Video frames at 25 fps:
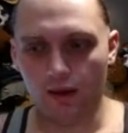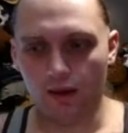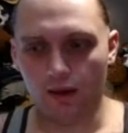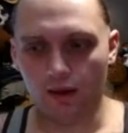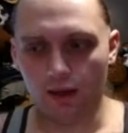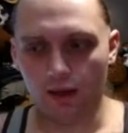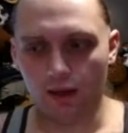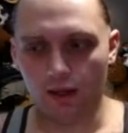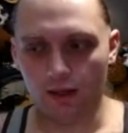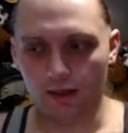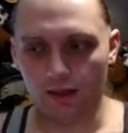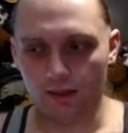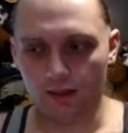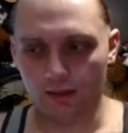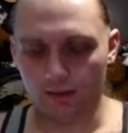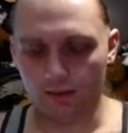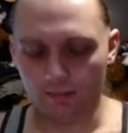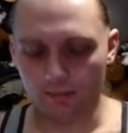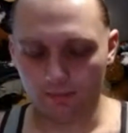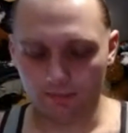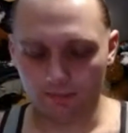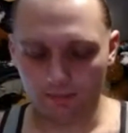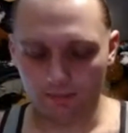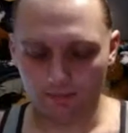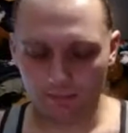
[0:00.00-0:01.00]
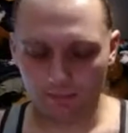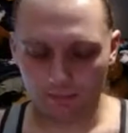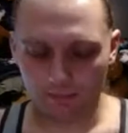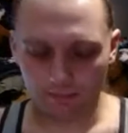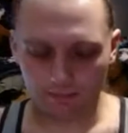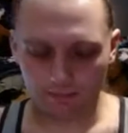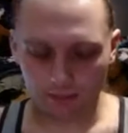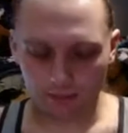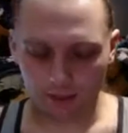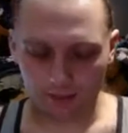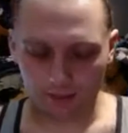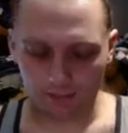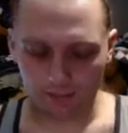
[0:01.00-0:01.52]

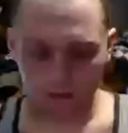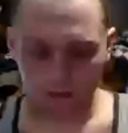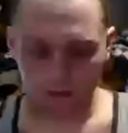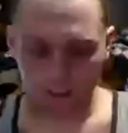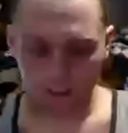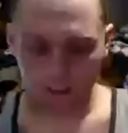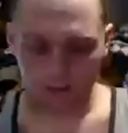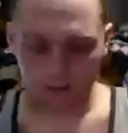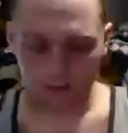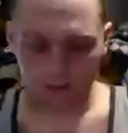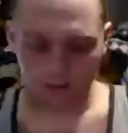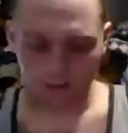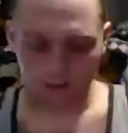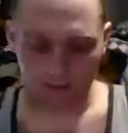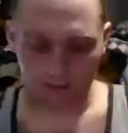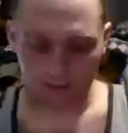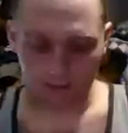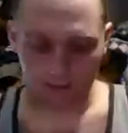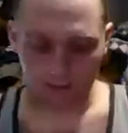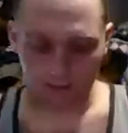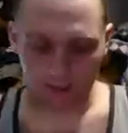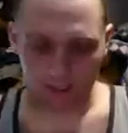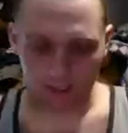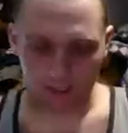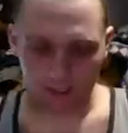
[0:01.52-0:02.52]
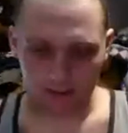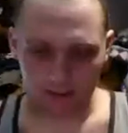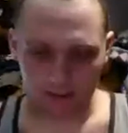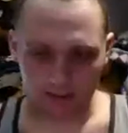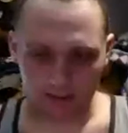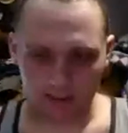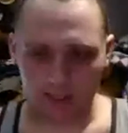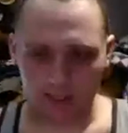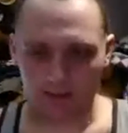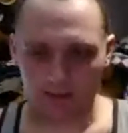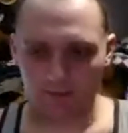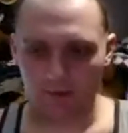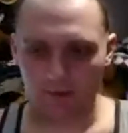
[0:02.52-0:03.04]
I'm not someone that
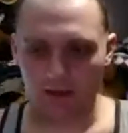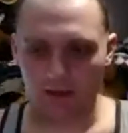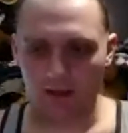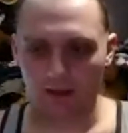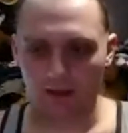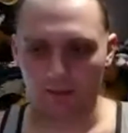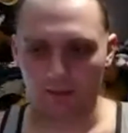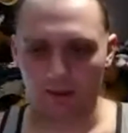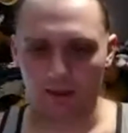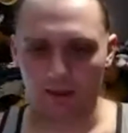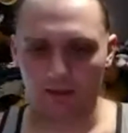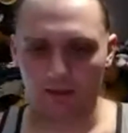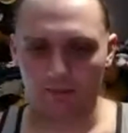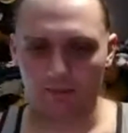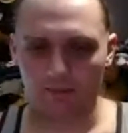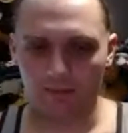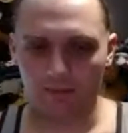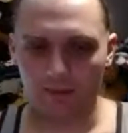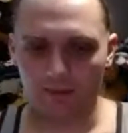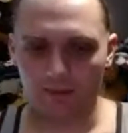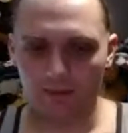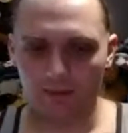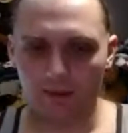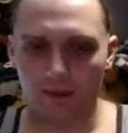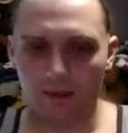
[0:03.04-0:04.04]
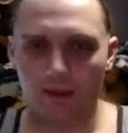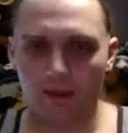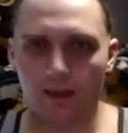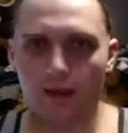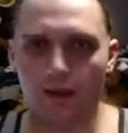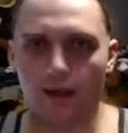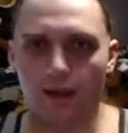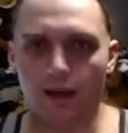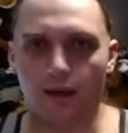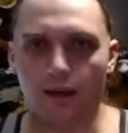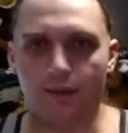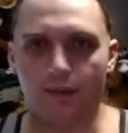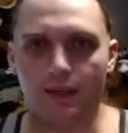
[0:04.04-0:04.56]
doesn't have a hobby.
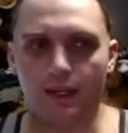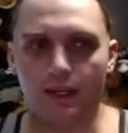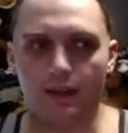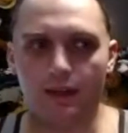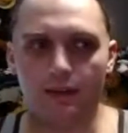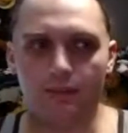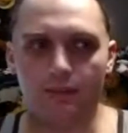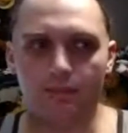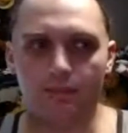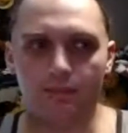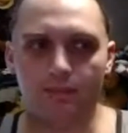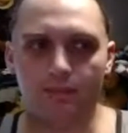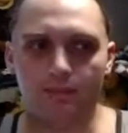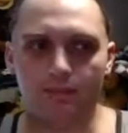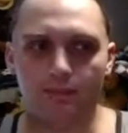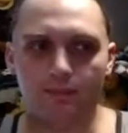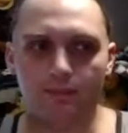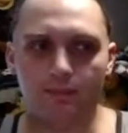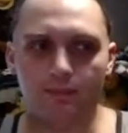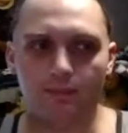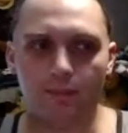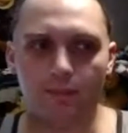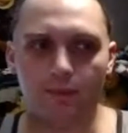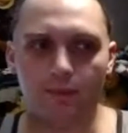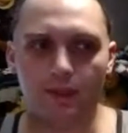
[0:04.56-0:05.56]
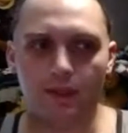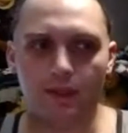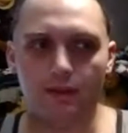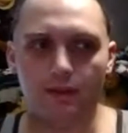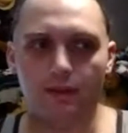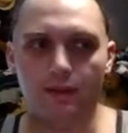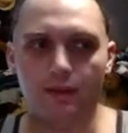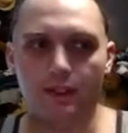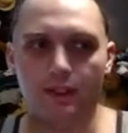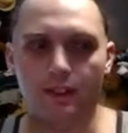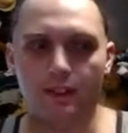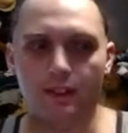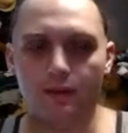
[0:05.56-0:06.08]
I
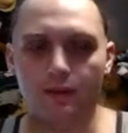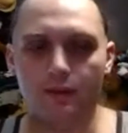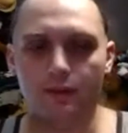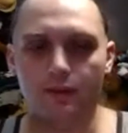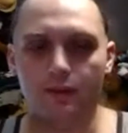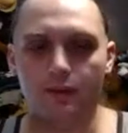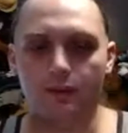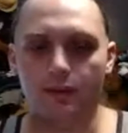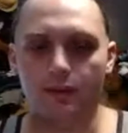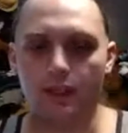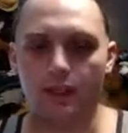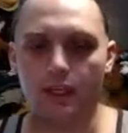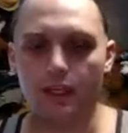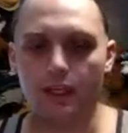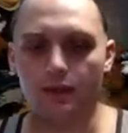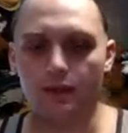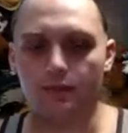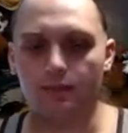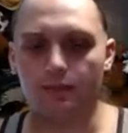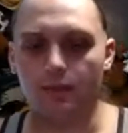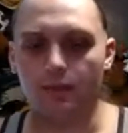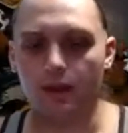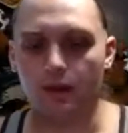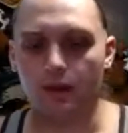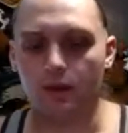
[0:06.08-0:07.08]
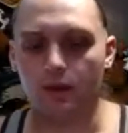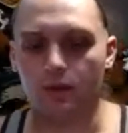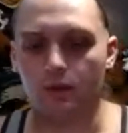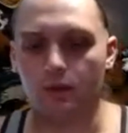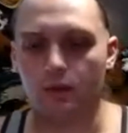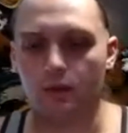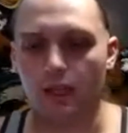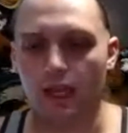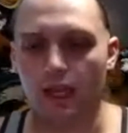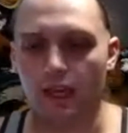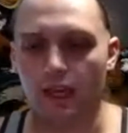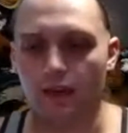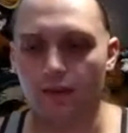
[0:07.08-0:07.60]
mean, this whole thing, my whole
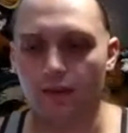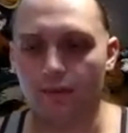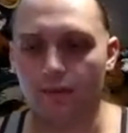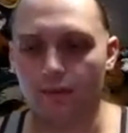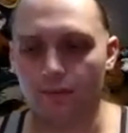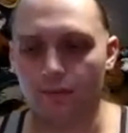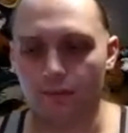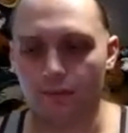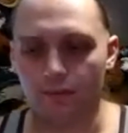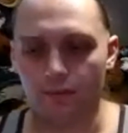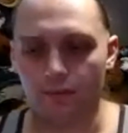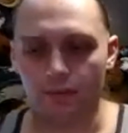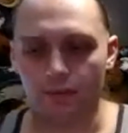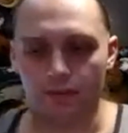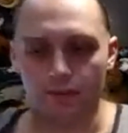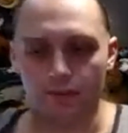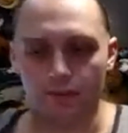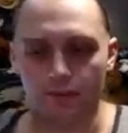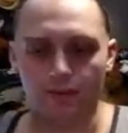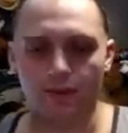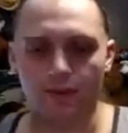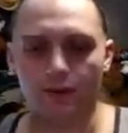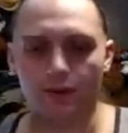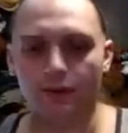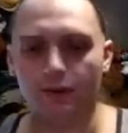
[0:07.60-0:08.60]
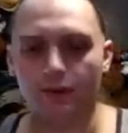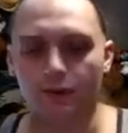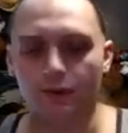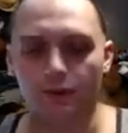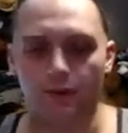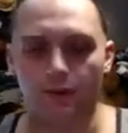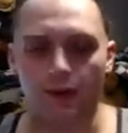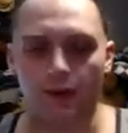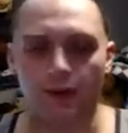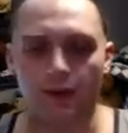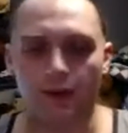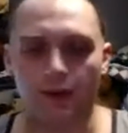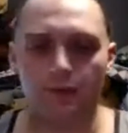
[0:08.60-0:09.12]
life was revolved
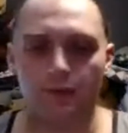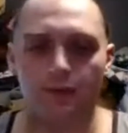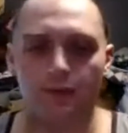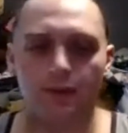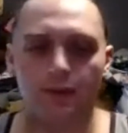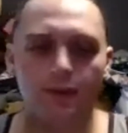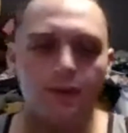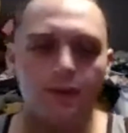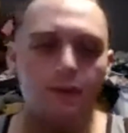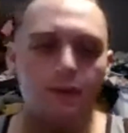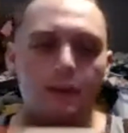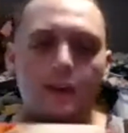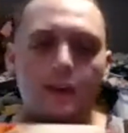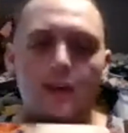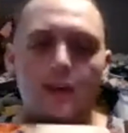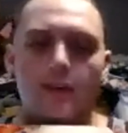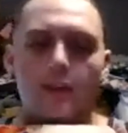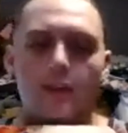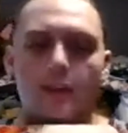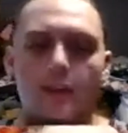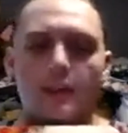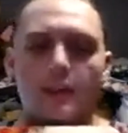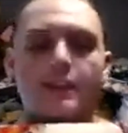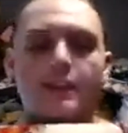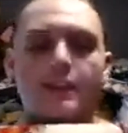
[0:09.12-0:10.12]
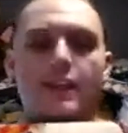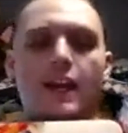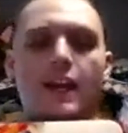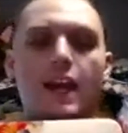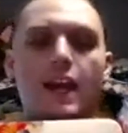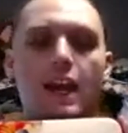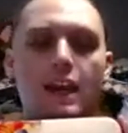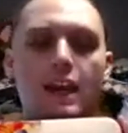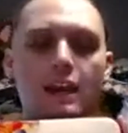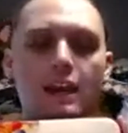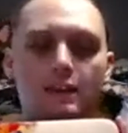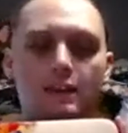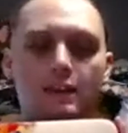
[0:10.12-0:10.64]
around this
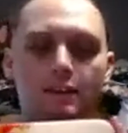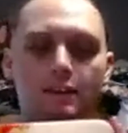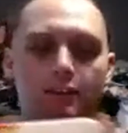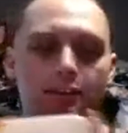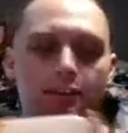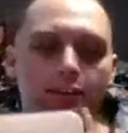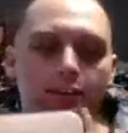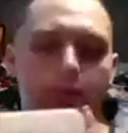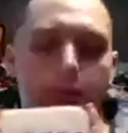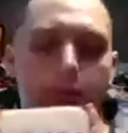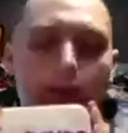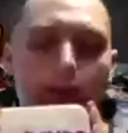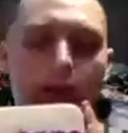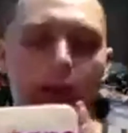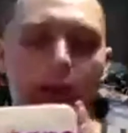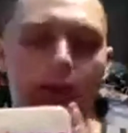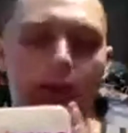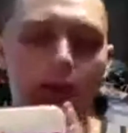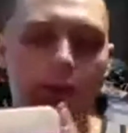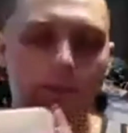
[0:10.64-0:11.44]
guy, Spyro